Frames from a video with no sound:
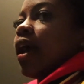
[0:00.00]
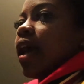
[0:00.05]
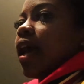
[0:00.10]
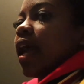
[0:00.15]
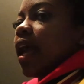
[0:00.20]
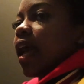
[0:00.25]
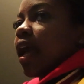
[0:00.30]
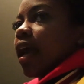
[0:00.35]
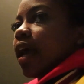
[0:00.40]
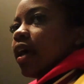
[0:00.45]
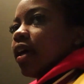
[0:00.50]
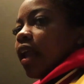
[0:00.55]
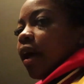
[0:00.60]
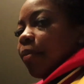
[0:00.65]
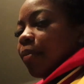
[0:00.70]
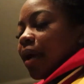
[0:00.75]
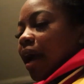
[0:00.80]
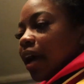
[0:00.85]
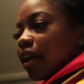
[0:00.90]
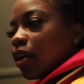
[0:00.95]
And
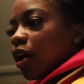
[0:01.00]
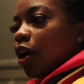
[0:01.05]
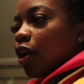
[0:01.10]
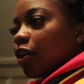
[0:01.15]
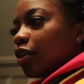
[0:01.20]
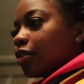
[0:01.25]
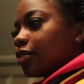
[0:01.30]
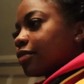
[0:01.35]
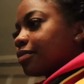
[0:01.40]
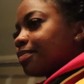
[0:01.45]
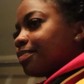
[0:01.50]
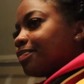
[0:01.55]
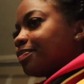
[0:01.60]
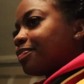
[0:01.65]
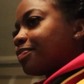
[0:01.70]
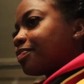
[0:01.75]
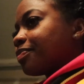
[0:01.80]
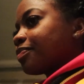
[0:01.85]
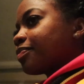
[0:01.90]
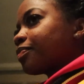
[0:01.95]
I'm kind of hurt,
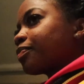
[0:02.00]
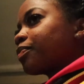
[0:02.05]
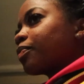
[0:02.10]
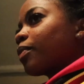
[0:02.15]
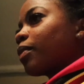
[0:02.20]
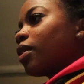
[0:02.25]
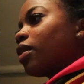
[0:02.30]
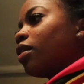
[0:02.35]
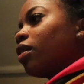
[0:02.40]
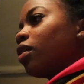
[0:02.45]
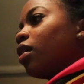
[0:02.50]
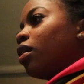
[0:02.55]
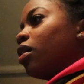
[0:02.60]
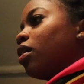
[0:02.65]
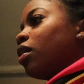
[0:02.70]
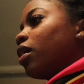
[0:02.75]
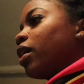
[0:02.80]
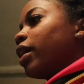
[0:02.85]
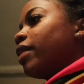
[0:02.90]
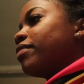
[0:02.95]

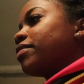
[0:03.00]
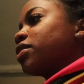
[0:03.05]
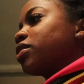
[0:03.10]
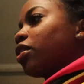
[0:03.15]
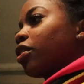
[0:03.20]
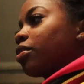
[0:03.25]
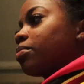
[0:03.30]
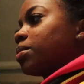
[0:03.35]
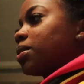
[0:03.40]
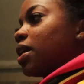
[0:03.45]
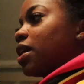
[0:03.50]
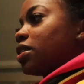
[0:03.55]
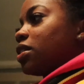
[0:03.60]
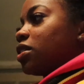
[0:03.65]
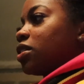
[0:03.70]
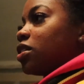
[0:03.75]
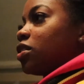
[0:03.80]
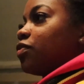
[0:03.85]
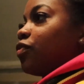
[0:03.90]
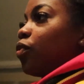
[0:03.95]
given the
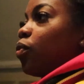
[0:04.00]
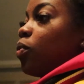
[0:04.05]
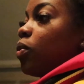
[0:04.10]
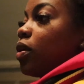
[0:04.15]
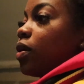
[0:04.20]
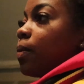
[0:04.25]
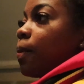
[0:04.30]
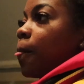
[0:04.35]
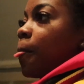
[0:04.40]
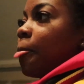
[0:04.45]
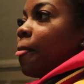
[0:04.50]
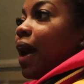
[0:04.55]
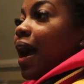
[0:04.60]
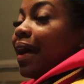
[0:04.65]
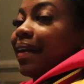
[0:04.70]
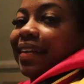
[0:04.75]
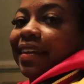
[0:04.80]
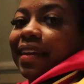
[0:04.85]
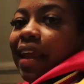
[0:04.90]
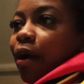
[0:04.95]
circumstances, because for one,
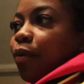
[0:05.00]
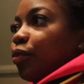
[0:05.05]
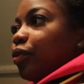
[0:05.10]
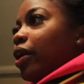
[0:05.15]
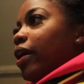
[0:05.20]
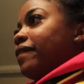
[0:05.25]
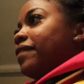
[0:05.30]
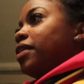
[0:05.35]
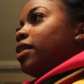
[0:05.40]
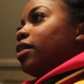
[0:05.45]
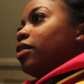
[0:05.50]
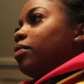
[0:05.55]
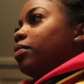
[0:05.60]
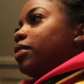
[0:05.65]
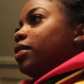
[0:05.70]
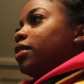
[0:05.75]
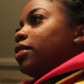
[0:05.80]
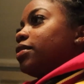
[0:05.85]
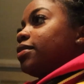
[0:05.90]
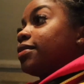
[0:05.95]
I did not want to have to deal
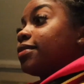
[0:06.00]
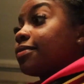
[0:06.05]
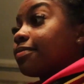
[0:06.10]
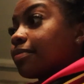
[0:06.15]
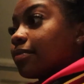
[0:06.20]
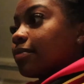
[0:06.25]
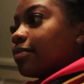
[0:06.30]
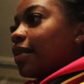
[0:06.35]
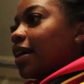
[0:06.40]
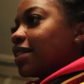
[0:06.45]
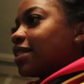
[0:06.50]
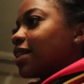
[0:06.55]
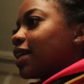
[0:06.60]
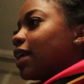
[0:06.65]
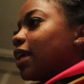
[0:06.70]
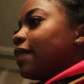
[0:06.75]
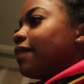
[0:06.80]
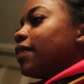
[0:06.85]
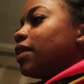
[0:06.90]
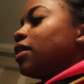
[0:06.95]
with this. That's a
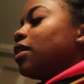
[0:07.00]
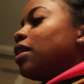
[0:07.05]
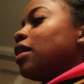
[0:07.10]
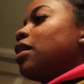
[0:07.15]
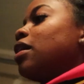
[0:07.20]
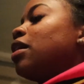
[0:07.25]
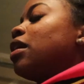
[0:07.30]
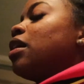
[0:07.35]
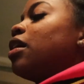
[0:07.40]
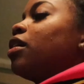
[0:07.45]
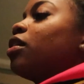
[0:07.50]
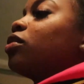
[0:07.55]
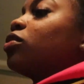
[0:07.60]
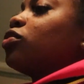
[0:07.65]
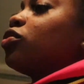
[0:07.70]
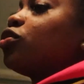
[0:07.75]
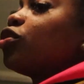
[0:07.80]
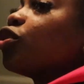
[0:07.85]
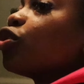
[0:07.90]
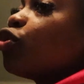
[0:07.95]
given.
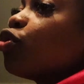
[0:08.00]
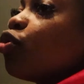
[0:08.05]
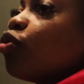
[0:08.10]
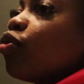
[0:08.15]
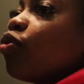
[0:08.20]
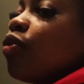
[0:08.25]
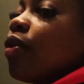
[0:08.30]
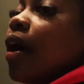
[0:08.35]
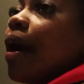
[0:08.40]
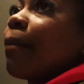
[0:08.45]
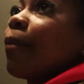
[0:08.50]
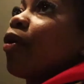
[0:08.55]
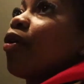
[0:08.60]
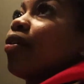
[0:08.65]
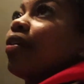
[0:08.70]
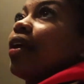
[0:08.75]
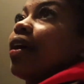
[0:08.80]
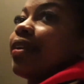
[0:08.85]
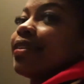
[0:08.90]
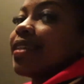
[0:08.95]
Two, I'm
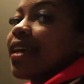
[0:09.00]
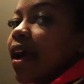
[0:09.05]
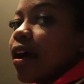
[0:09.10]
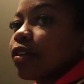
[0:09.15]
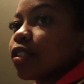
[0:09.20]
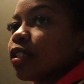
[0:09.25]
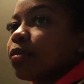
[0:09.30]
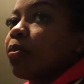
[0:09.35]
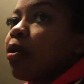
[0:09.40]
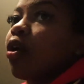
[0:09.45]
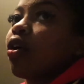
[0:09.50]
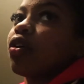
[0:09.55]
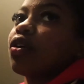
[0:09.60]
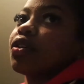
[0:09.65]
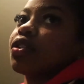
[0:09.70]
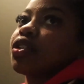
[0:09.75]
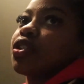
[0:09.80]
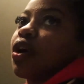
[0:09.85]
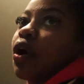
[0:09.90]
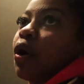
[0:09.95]
going out of town
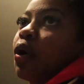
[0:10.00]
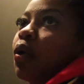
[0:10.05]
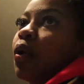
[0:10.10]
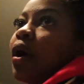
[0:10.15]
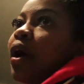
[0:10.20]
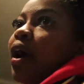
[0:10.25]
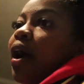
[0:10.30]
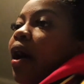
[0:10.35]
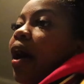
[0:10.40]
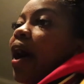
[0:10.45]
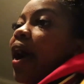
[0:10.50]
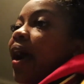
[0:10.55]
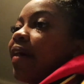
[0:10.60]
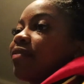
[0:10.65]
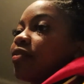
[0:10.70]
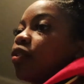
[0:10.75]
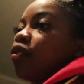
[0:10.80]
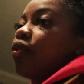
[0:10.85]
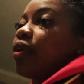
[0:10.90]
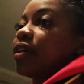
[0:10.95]
tomorrow, so I
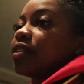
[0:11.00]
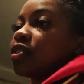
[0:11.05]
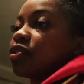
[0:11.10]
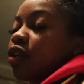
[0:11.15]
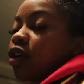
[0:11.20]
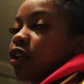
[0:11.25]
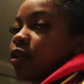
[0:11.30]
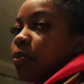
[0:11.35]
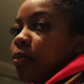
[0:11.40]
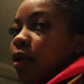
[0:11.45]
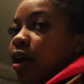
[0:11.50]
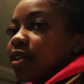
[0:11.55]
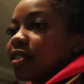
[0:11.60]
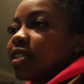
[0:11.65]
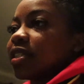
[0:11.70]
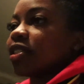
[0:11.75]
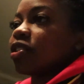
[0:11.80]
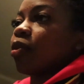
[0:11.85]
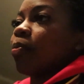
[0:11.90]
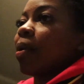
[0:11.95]
have to go ahead and start the
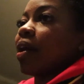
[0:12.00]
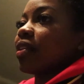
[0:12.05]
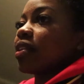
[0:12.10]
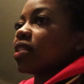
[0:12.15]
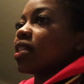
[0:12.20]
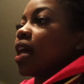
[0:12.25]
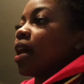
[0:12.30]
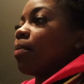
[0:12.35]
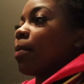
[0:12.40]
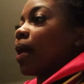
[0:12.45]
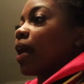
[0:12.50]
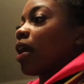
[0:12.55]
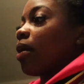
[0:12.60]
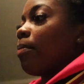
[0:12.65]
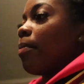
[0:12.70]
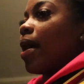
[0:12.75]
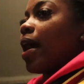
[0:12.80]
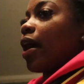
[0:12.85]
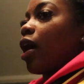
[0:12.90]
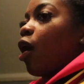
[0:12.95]
process. So by the time I
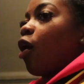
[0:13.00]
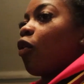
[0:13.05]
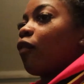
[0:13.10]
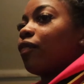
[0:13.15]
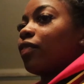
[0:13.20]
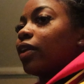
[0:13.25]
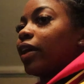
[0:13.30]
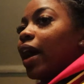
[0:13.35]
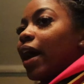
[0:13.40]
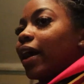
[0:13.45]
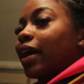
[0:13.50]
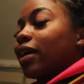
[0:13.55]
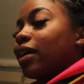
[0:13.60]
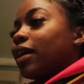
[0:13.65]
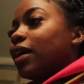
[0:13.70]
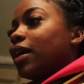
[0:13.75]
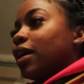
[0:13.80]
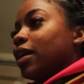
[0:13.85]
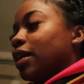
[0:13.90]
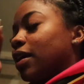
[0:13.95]
get back, hopefully I
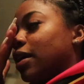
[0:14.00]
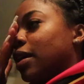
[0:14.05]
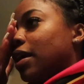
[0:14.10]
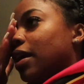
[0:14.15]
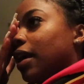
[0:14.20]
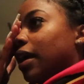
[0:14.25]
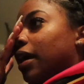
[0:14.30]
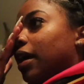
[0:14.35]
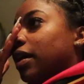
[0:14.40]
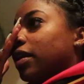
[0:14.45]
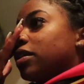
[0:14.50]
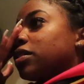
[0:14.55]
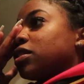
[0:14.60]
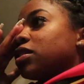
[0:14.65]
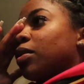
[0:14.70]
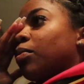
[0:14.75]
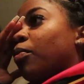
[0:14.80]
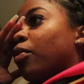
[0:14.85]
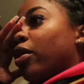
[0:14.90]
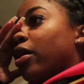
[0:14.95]
can get it into
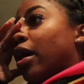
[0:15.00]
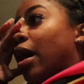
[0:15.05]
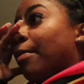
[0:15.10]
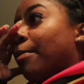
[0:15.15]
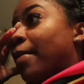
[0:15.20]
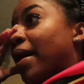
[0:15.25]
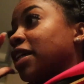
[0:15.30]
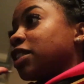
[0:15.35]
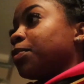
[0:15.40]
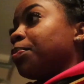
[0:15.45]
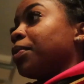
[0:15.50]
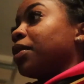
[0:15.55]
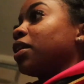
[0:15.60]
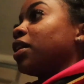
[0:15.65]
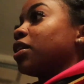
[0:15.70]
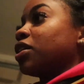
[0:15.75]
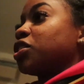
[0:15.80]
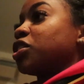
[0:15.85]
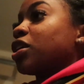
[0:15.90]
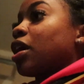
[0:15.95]
somewhere. I'm about to put it
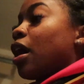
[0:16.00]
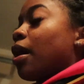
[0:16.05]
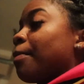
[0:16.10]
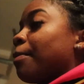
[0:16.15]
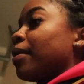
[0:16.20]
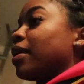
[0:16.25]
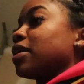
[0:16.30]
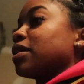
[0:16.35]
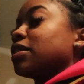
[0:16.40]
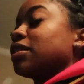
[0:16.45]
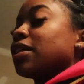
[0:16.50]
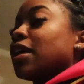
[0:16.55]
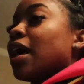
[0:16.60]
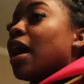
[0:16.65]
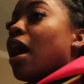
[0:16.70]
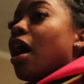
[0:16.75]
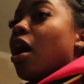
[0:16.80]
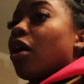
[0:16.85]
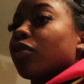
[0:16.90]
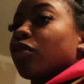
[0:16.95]
in the shop because
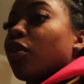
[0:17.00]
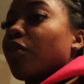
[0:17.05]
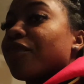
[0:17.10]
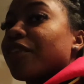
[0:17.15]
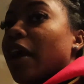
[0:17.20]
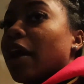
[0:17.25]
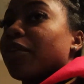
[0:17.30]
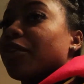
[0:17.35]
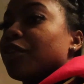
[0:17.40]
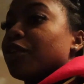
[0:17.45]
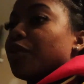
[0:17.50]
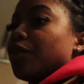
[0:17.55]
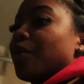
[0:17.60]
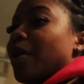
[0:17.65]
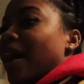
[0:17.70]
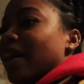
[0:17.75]
I don't know if y'all knew.